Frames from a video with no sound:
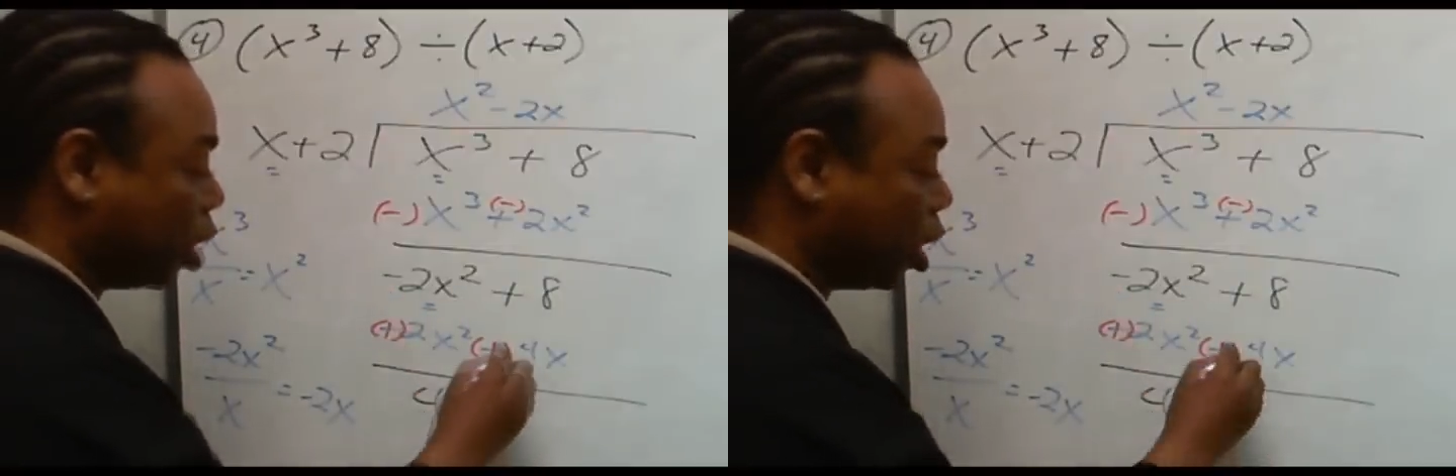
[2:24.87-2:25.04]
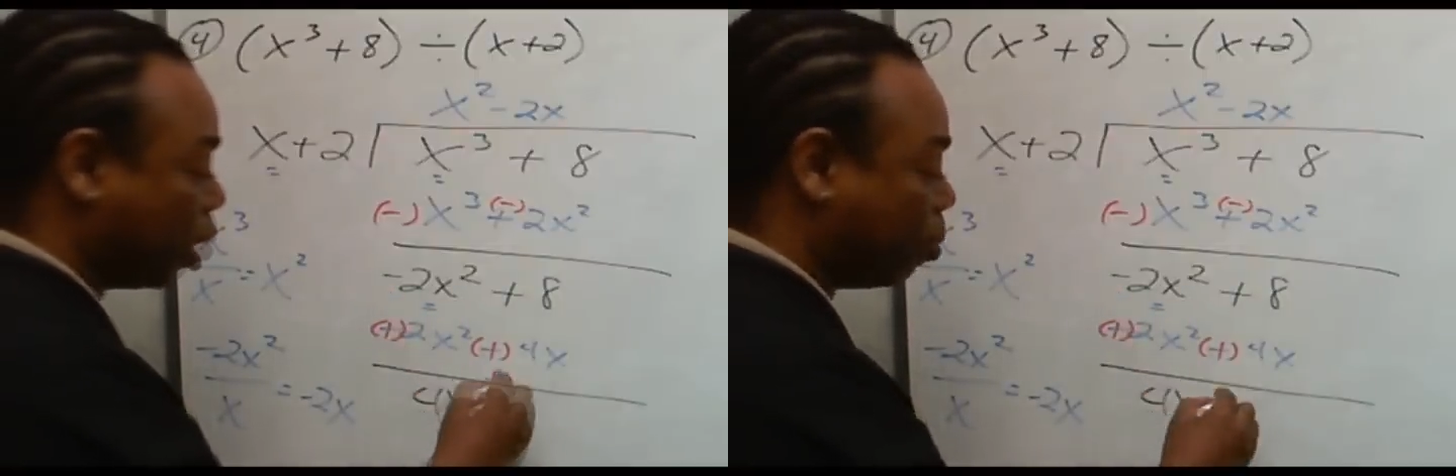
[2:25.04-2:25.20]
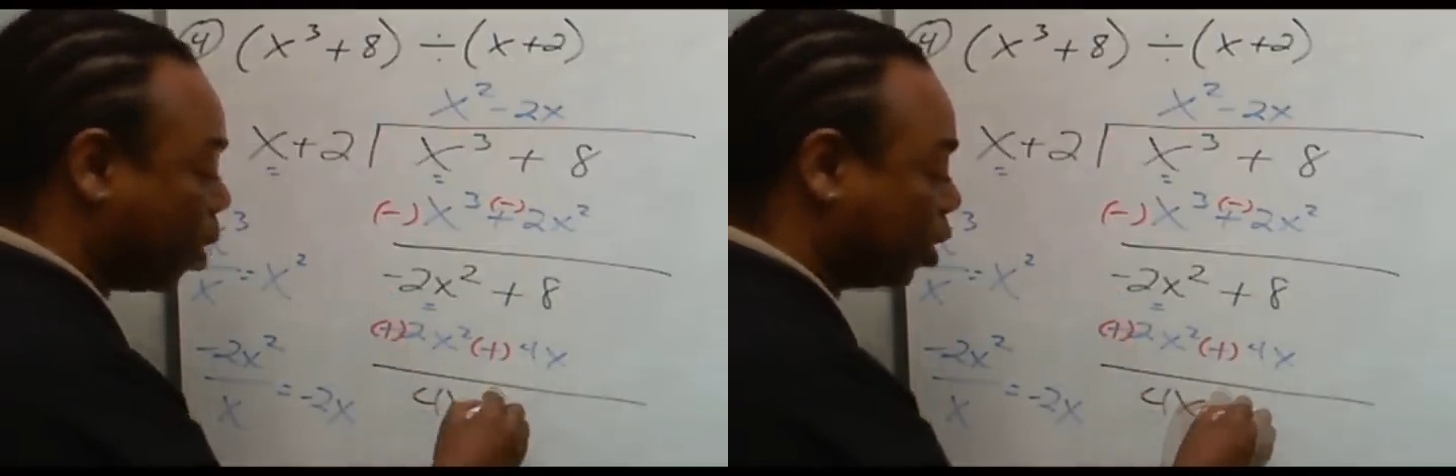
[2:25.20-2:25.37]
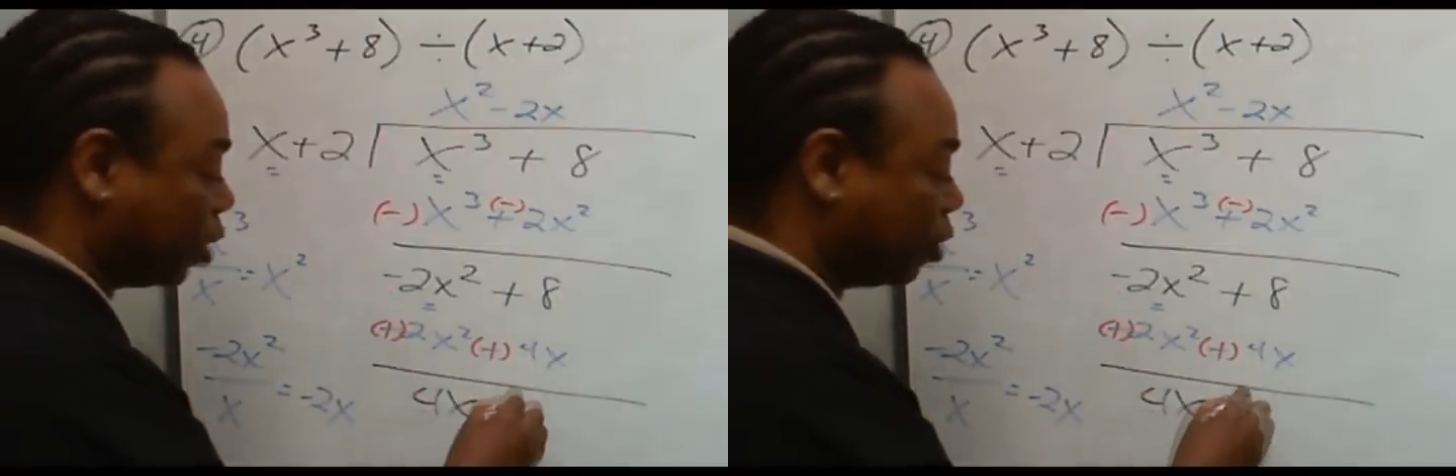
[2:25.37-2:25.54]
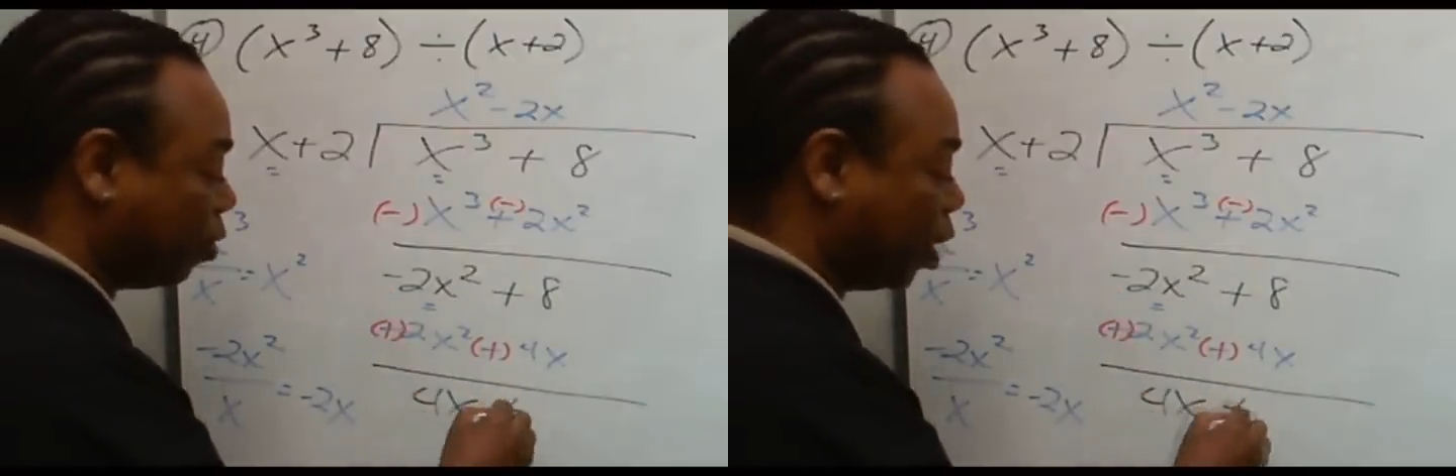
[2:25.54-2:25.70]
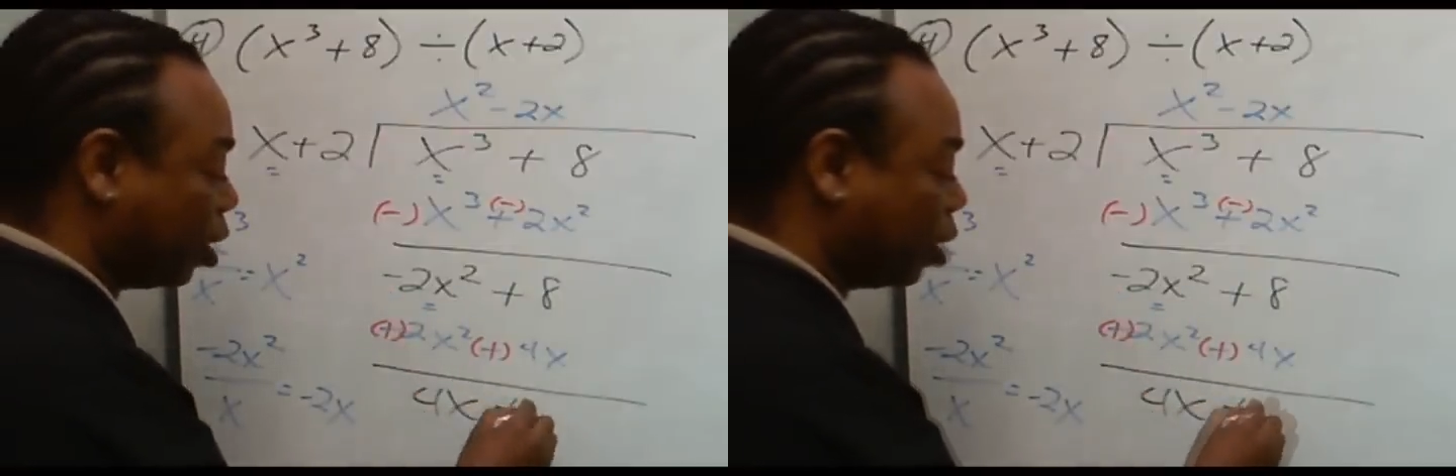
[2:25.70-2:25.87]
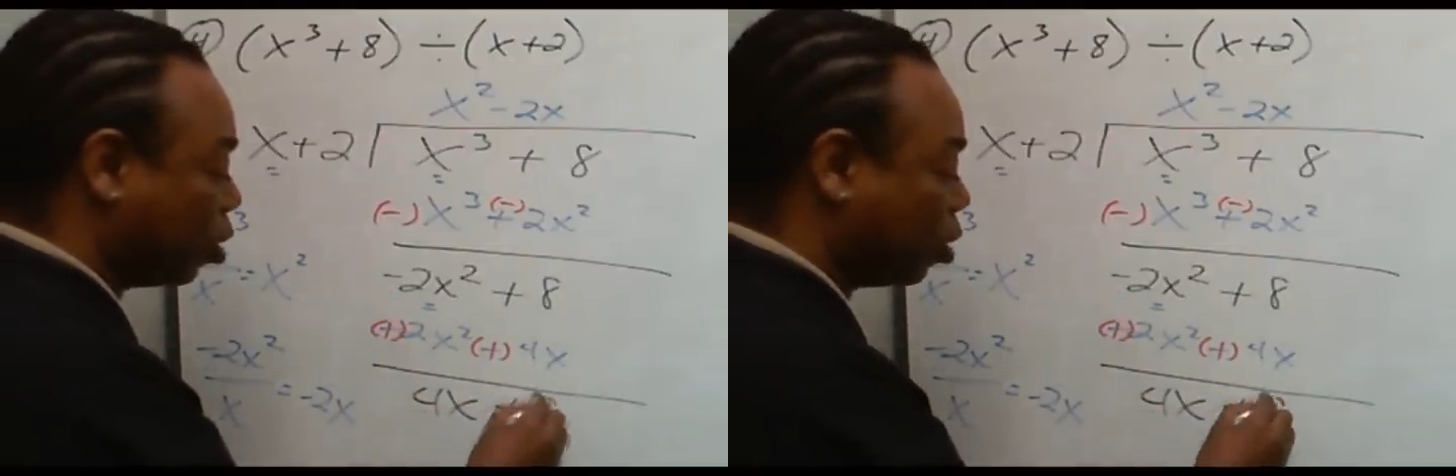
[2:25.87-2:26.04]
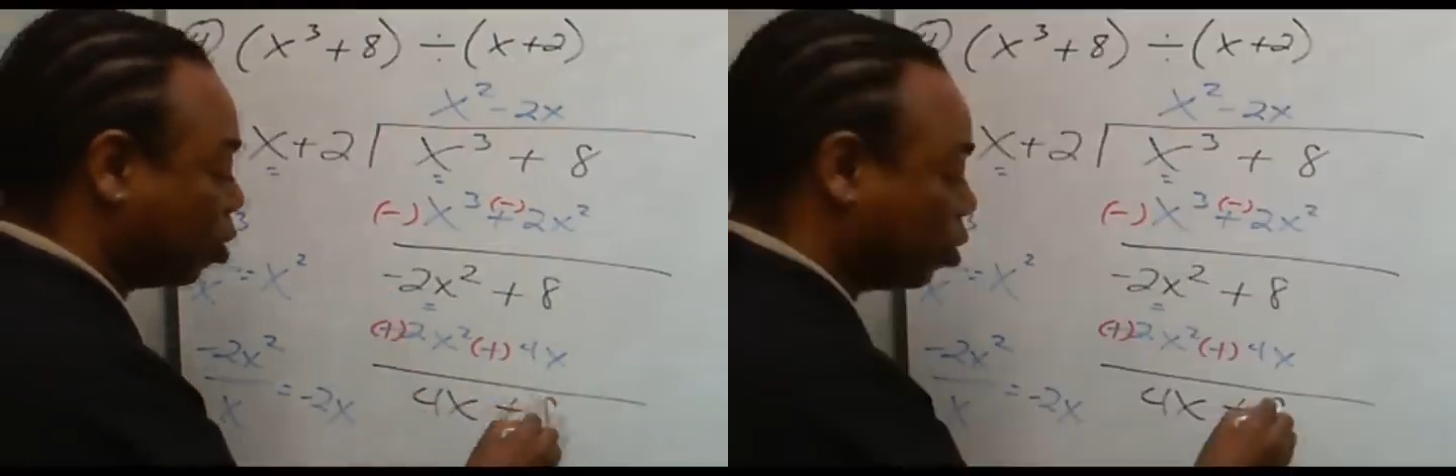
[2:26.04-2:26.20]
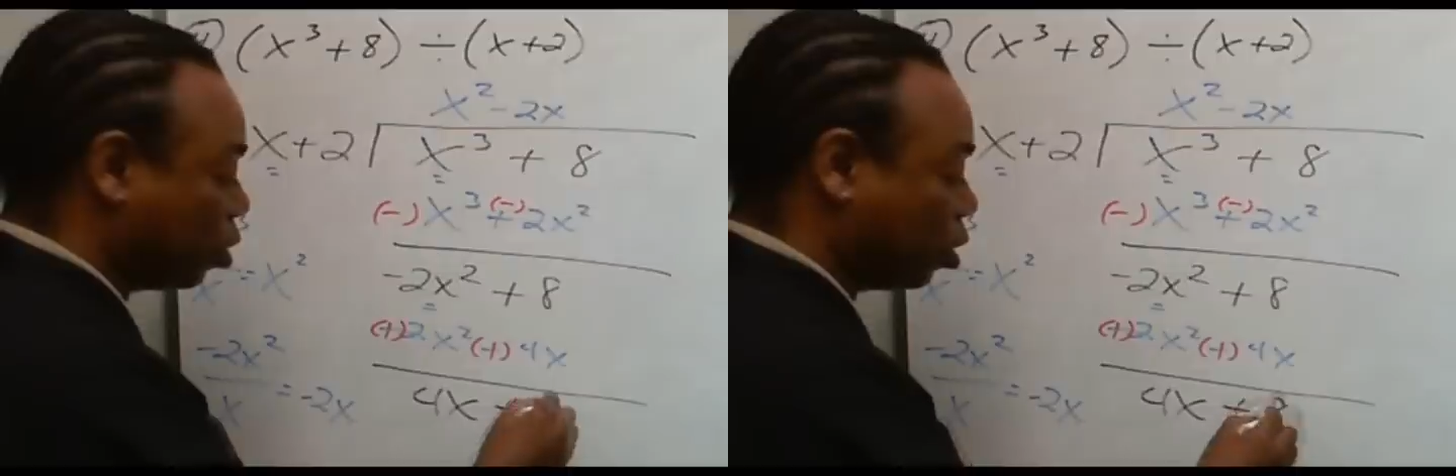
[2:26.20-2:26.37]
and a positive 8
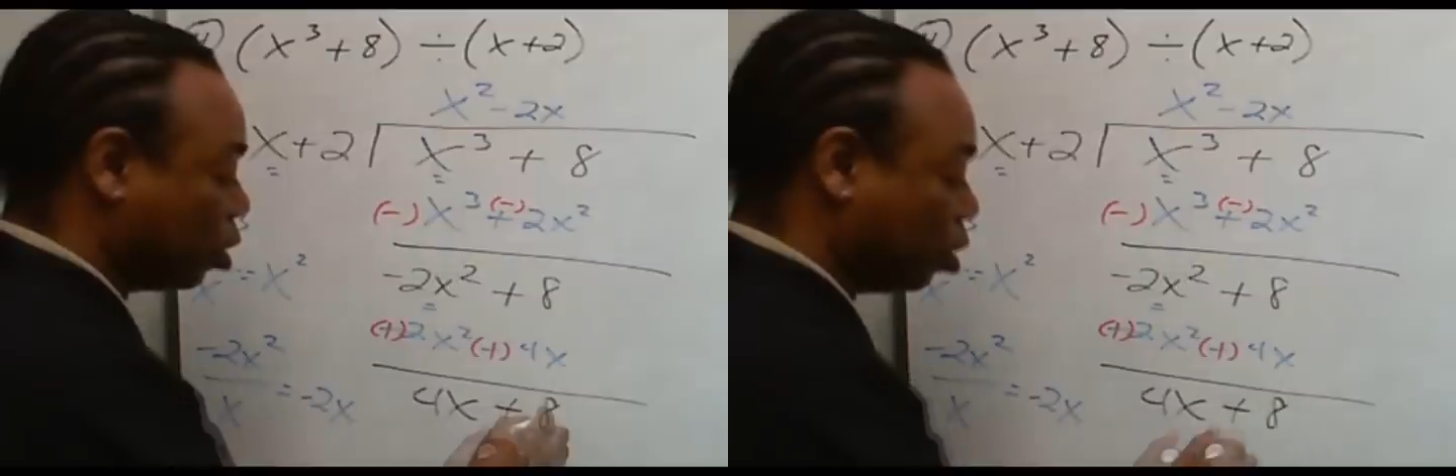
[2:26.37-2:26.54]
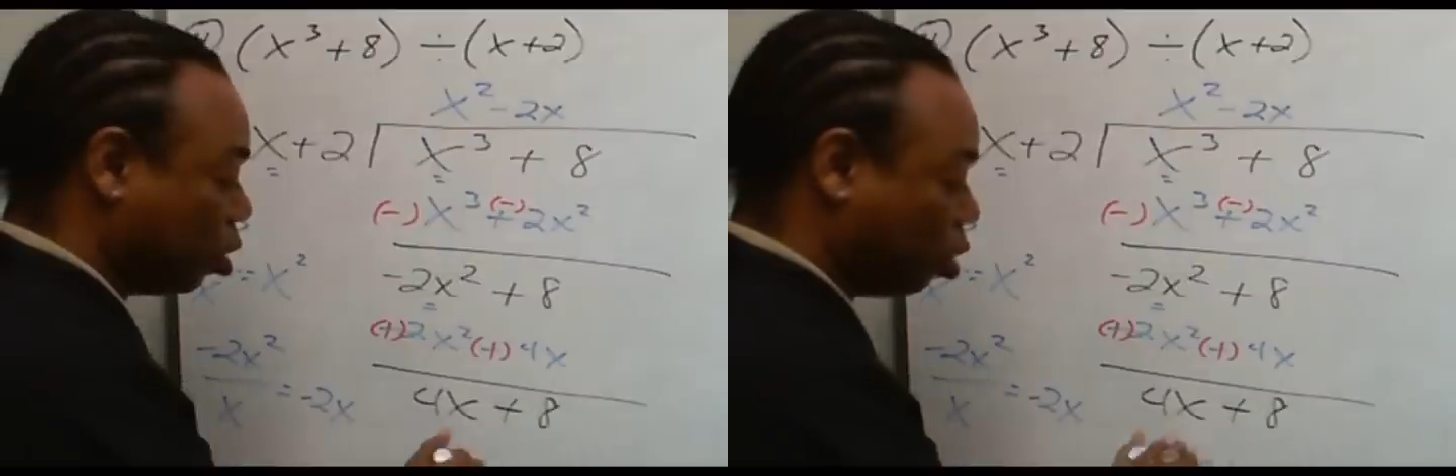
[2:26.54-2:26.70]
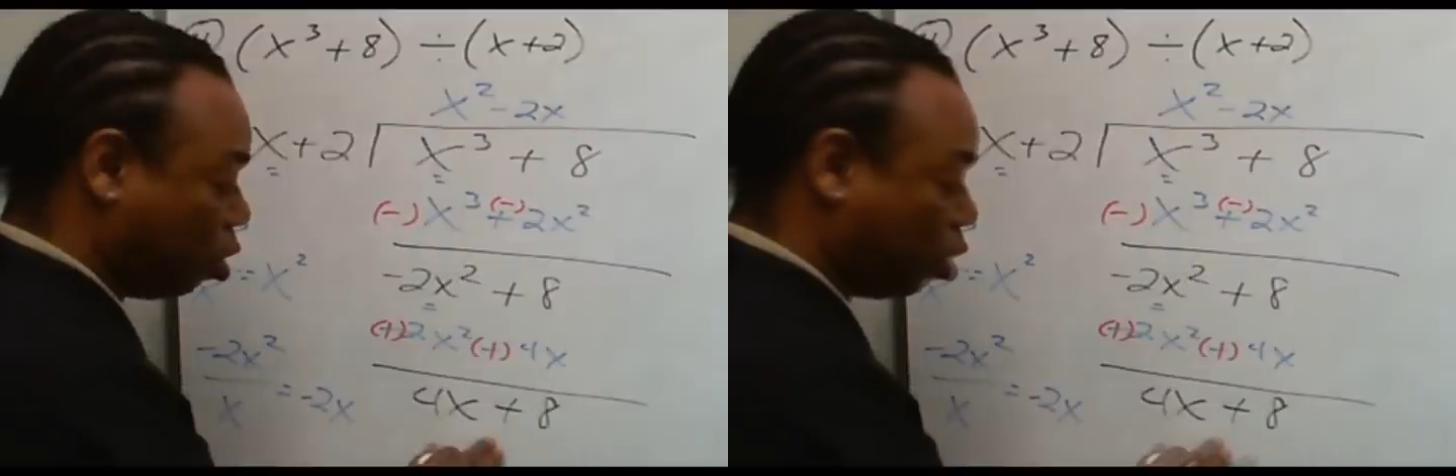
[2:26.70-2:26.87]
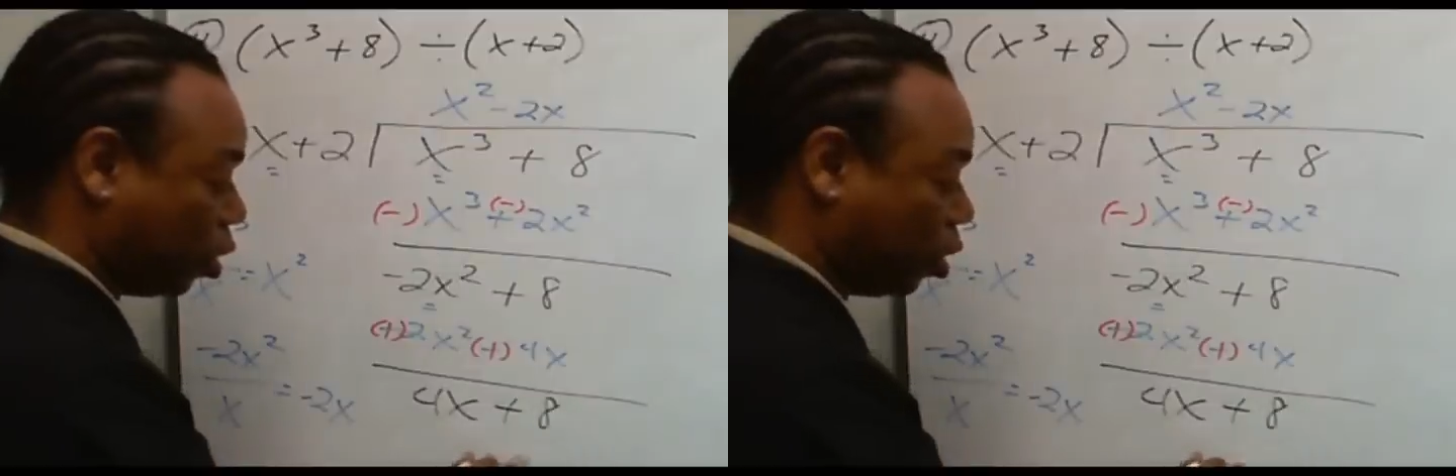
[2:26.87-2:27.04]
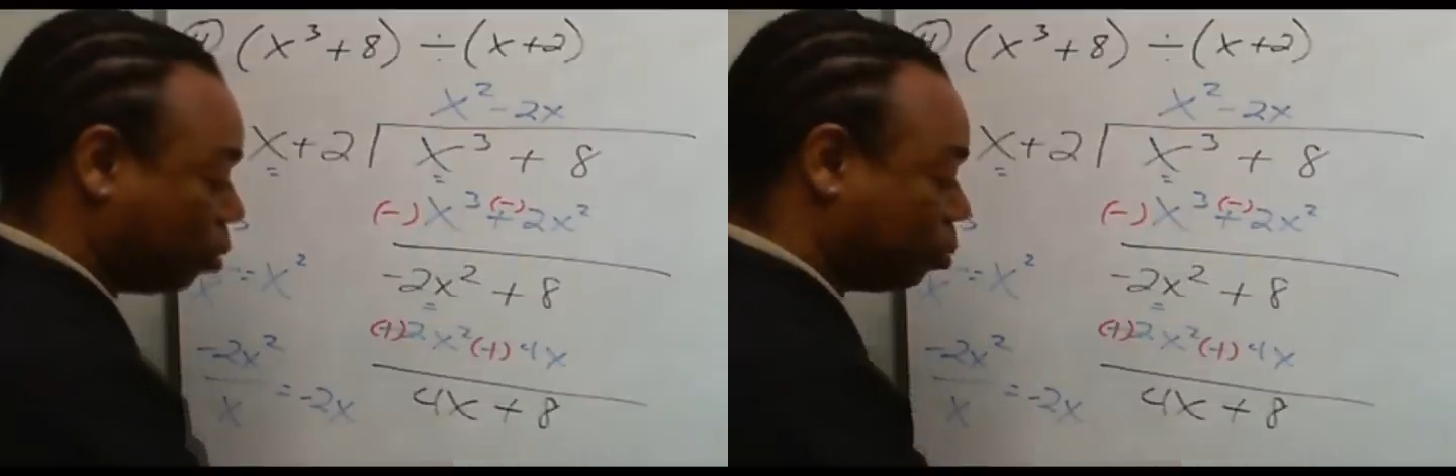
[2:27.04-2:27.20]
are here.